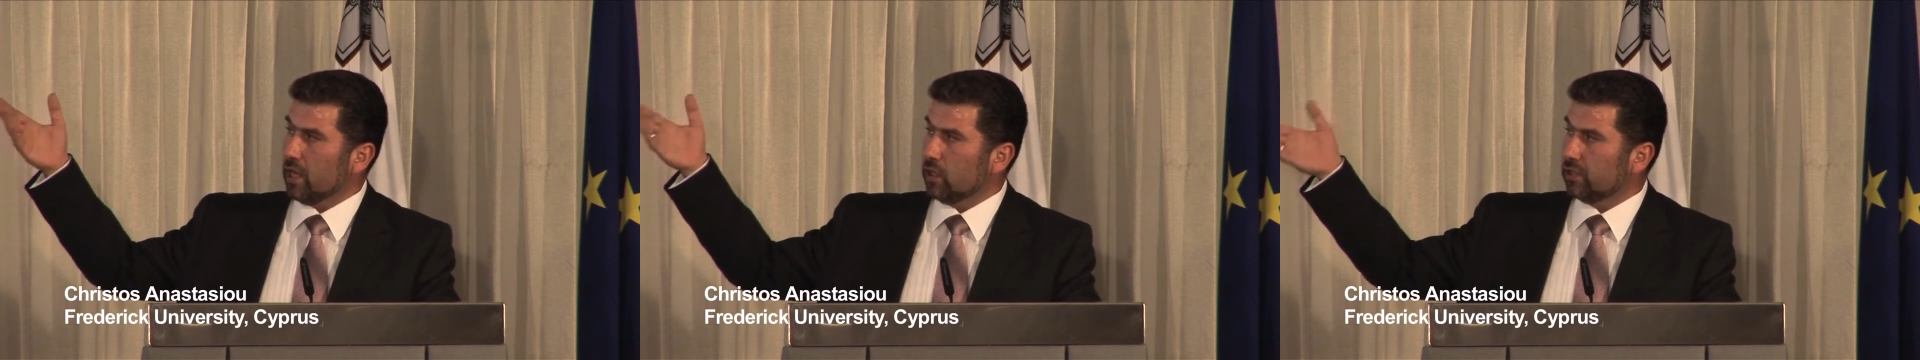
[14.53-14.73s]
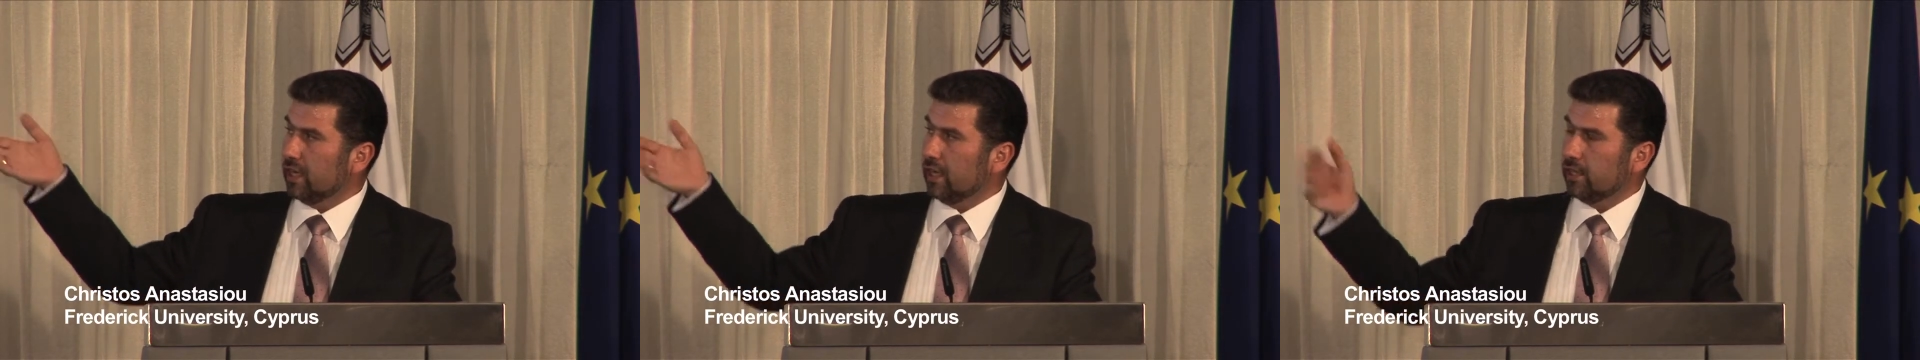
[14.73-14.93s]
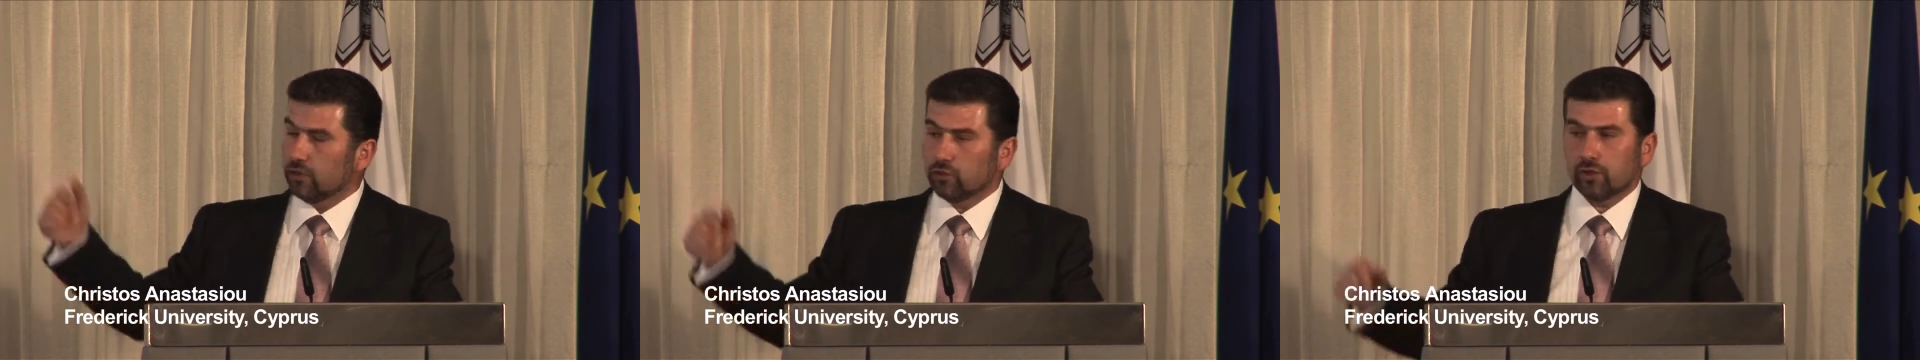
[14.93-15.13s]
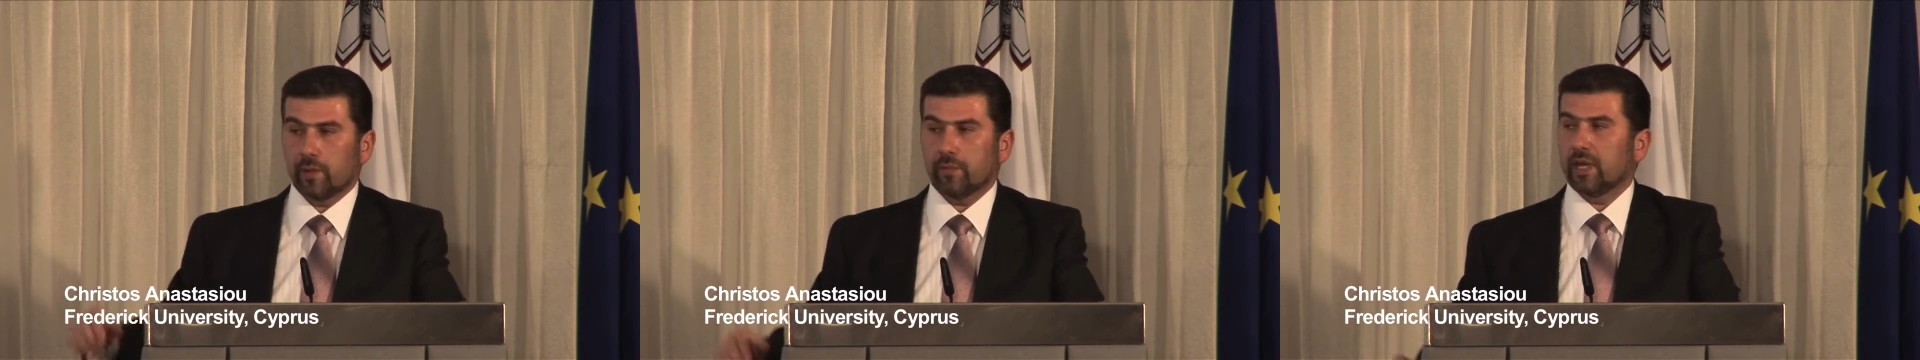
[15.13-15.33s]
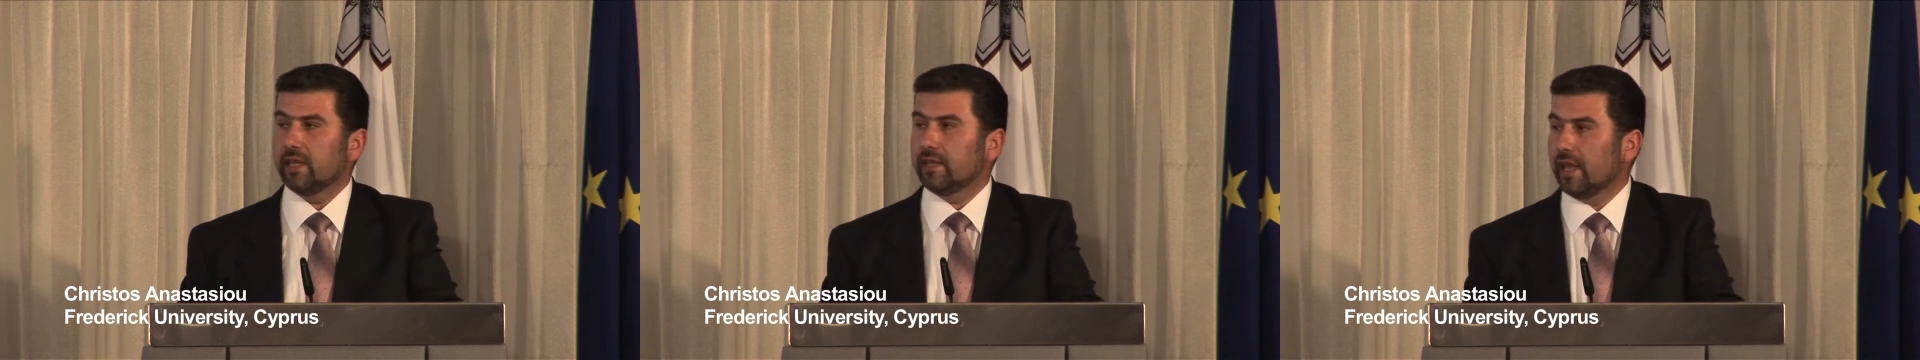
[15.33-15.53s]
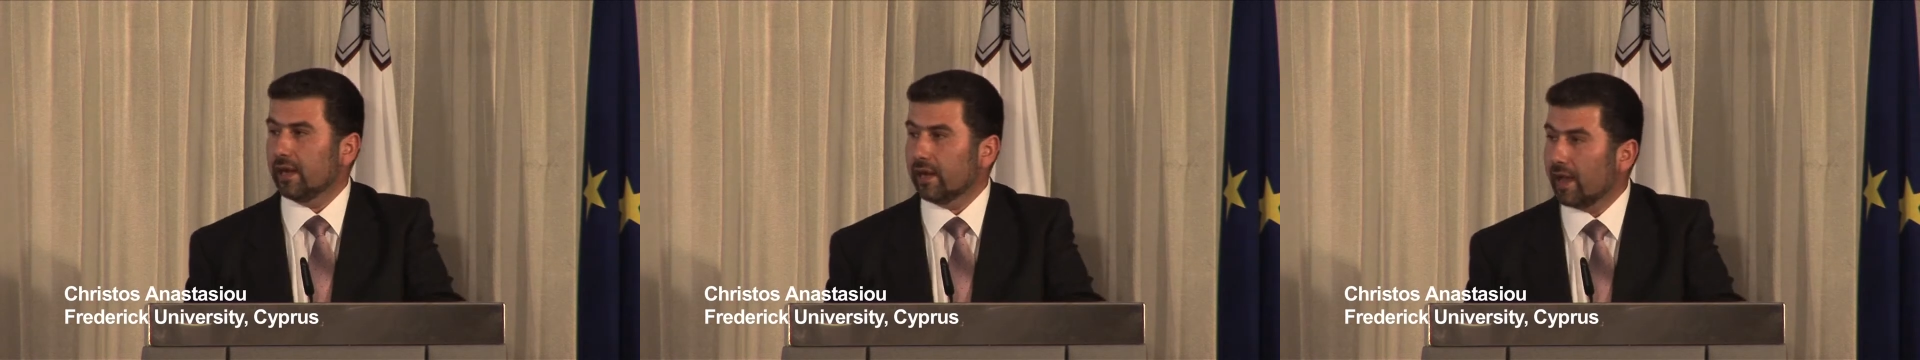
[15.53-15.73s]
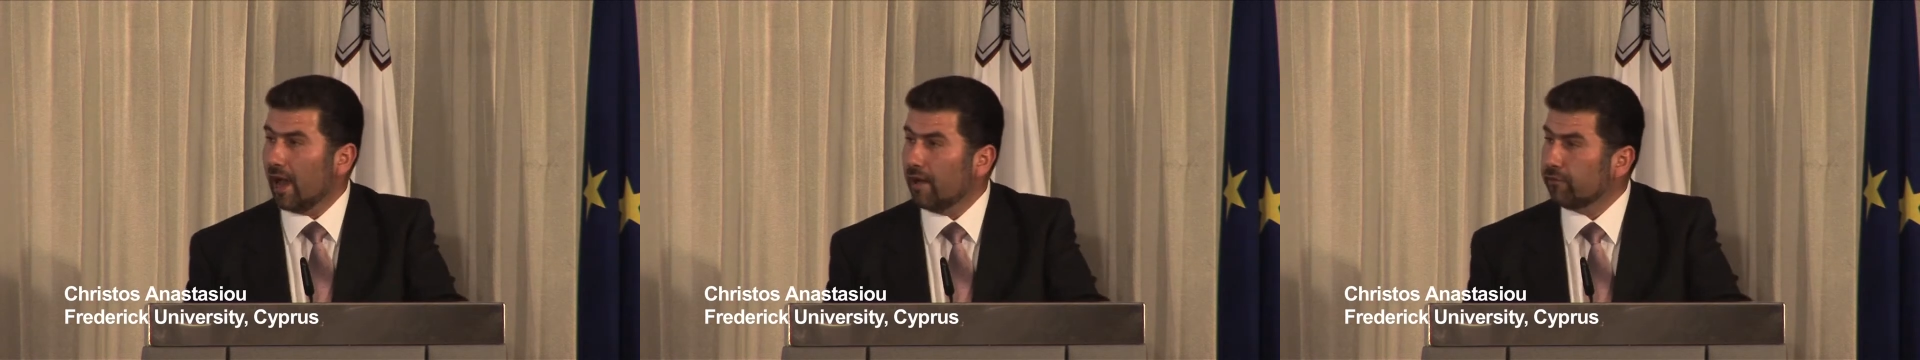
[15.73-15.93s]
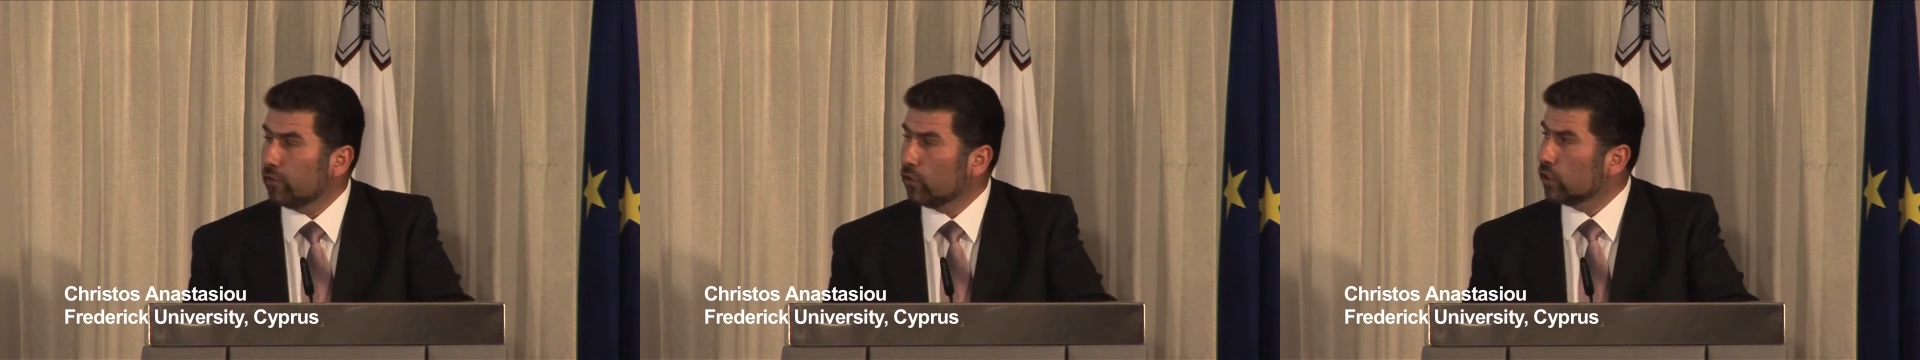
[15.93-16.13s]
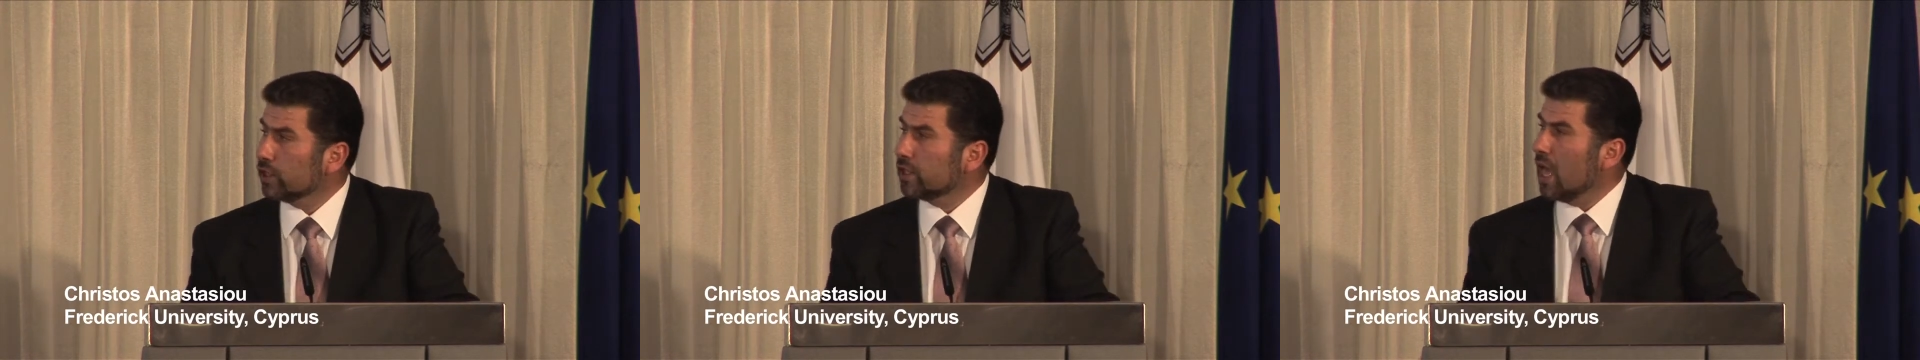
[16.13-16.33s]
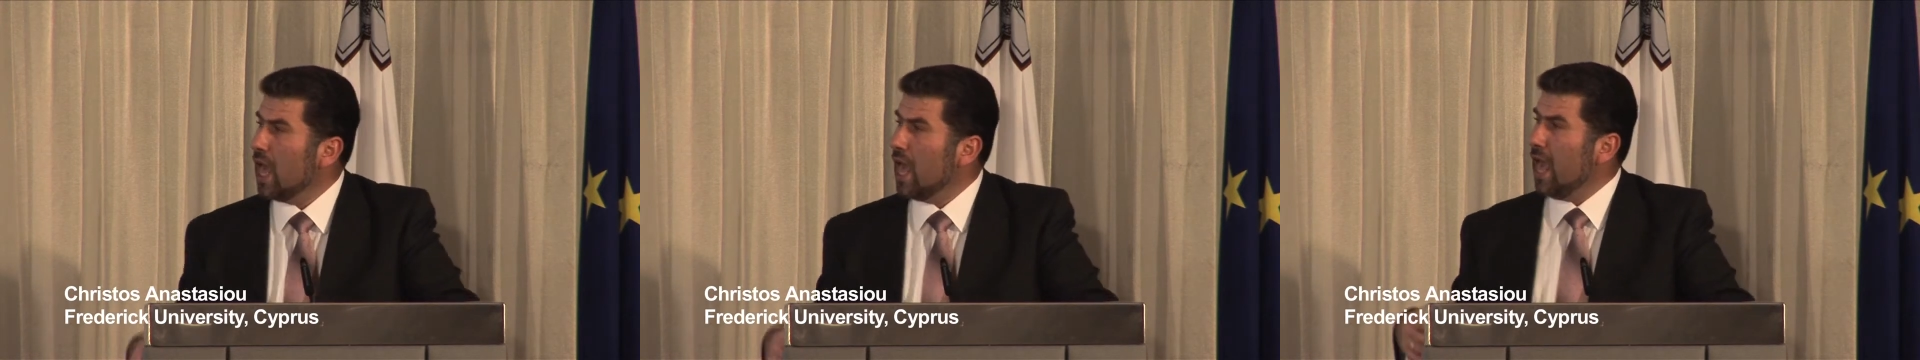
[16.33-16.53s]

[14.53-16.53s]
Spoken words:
utility, durability, and comfort.